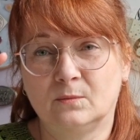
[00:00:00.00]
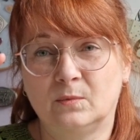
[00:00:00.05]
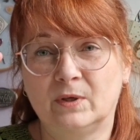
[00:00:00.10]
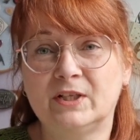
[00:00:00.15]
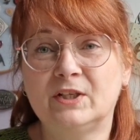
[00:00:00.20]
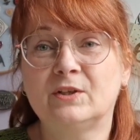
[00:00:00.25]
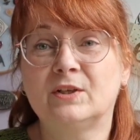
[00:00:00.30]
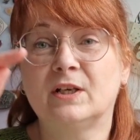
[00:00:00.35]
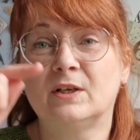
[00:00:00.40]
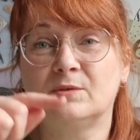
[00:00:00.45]

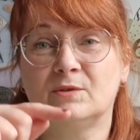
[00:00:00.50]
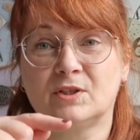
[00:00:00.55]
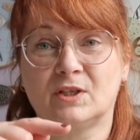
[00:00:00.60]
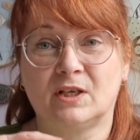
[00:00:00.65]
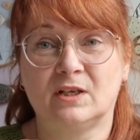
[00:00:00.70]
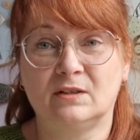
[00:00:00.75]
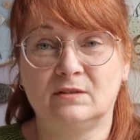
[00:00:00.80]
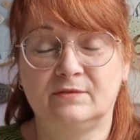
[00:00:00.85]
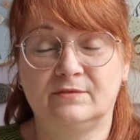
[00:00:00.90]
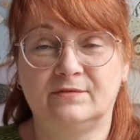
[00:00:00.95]
when you go to
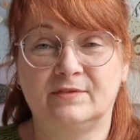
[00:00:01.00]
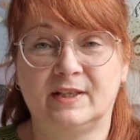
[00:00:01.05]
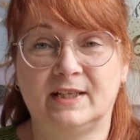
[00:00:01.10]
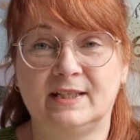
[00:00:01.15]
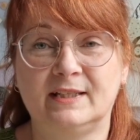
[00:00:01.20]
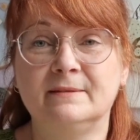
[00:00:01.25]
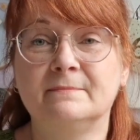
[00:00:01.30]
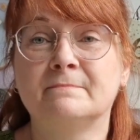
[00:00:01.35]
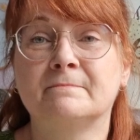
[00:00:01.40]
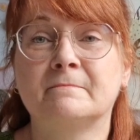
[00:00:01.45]

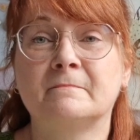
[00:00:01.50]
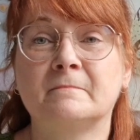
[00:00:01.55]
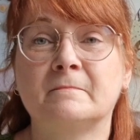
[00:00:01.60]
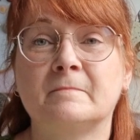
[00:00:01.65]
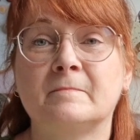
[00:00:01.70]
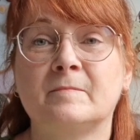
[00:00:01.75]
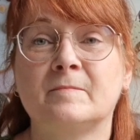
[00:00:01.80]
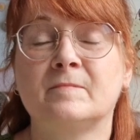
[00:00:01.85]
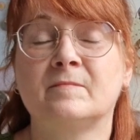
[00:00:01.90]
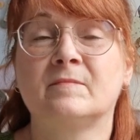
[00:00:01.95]
Ko-fi,
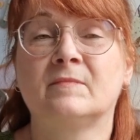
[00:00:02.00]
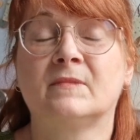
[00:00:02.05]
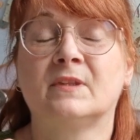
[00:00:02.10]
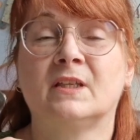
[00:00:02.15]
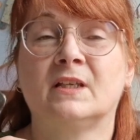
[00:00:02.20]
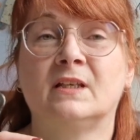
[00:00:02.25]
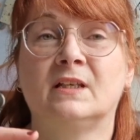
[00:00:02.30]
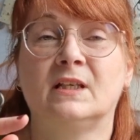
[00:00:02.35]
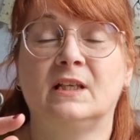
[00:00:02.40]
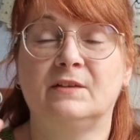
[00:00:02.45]

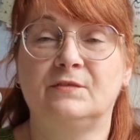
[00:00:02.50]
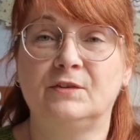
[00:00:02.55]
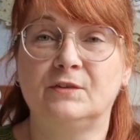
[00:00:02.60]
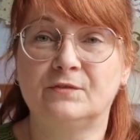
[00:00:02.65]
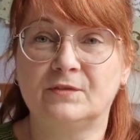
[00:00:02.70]
if